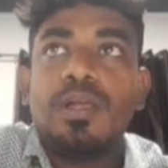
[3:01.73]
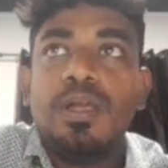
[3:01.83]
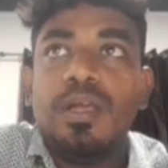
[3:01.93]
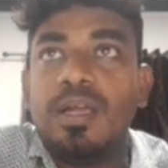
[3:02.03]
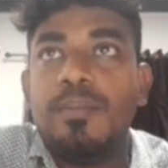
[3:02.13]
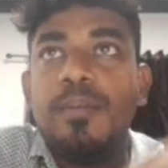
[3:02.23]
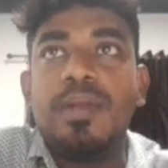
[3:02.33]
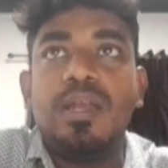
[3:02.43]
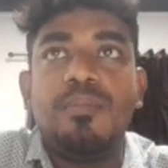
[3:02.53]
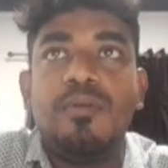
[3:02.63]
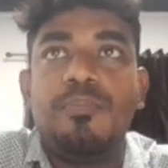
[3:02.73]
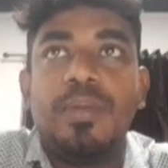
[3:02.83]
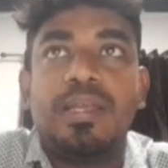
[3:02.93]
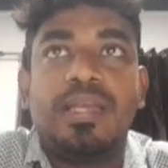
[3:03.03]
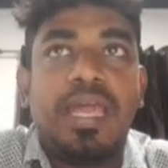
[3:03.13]
memorandum of
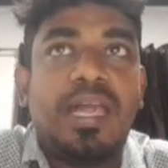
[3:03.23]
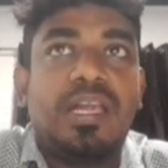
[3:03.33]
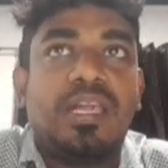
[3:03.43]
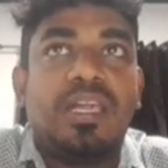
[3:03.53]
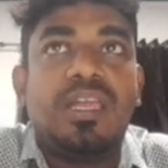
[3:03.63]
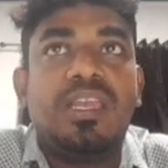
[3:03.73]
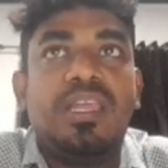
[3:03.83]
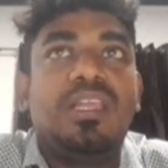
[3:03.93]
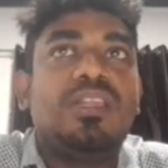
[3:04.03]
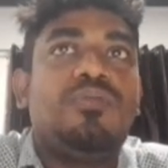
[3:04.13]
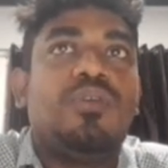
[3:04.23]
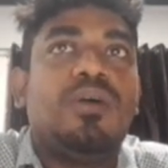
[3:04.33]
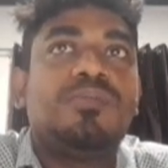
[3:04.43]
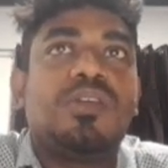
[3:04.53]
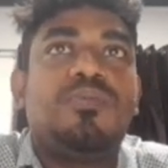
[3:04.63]
may take any the
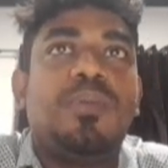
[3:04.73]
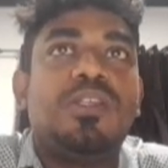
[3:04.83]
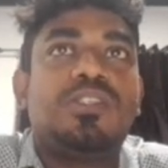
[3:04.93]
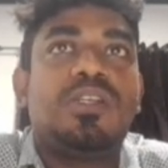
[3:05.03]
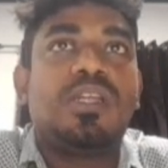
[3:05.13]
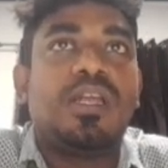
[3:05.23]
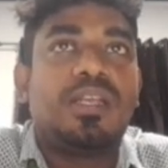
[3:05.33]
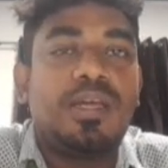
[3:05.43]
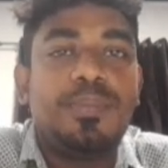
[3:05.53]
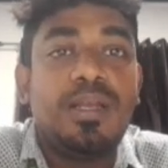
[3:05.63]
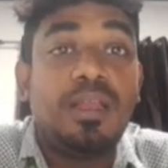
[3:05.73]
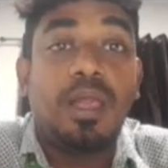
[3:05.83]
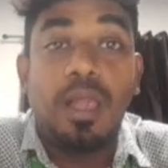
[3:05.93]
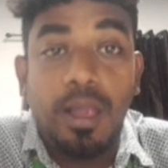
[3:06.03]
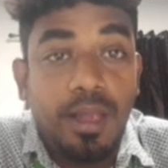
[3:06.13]
forms of mentioned a table
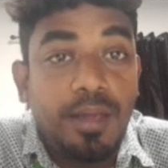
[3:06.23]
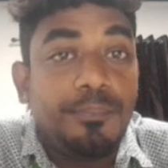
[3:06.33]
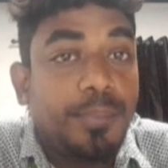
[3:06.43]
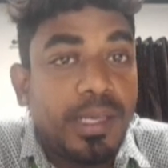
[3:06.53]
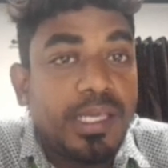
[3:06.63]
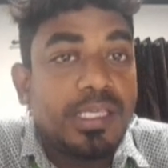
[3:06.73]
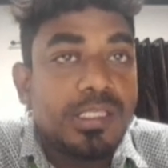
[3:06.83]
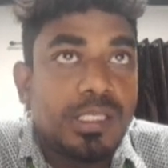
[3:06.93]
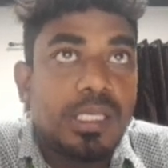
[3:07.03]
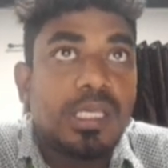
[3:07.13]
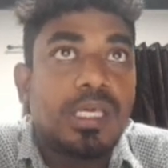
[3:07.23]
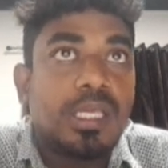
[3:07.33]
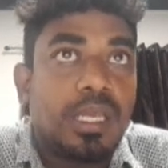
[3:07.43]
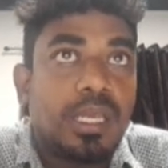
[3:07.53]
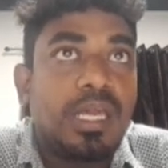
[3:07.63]
A, B, C,
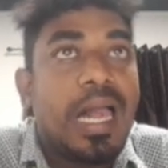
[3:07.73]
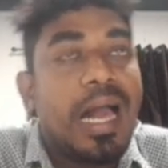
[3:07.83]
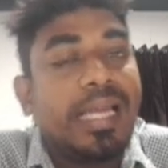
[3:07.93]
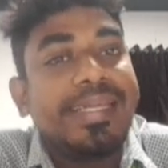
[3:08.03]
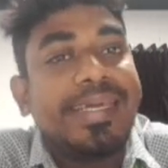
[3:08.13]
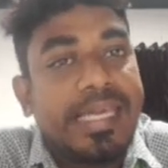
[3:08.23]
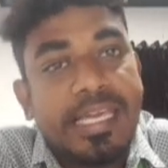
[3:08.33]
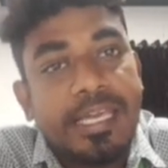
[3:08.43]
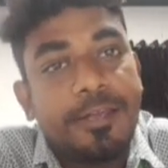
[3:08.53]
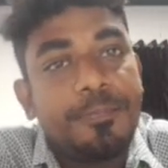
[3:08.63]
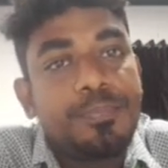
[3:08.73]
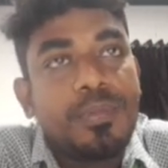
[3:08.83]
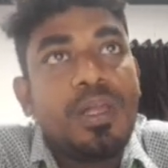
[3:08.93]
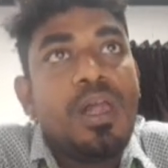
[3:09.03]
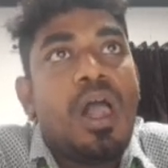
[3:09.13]
D and E
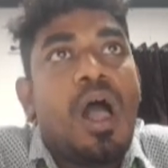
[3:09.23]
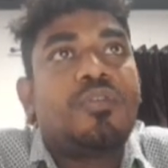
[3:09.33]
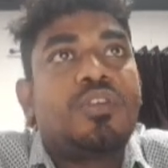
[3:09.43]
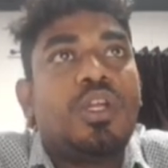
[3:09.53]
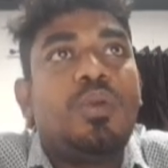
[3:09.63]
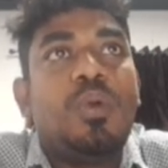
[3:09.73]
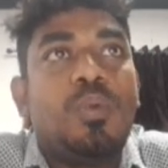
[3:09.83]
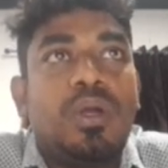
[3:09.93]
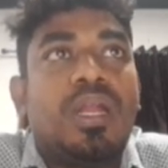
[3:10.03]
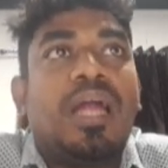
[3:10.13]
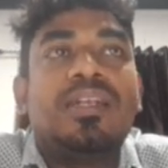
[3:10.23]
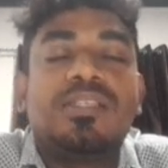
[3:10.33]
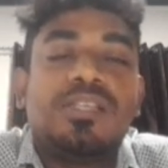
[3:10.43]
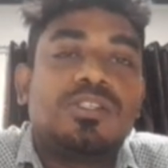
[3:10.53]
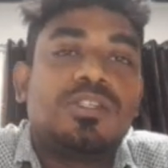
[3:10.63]
of Schedule 1 under
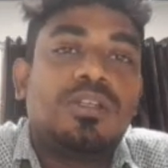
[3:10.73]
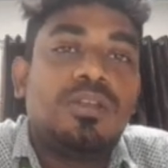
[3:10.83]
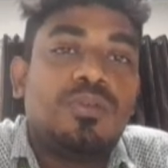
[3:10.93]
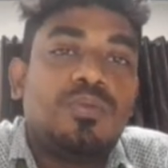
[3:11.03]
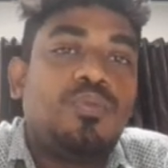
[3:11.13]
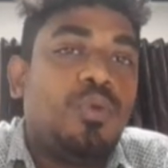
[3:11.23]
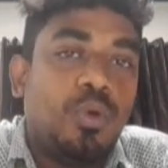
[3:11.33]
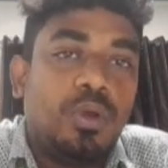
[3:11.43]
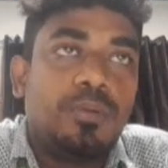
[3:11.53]
Section 4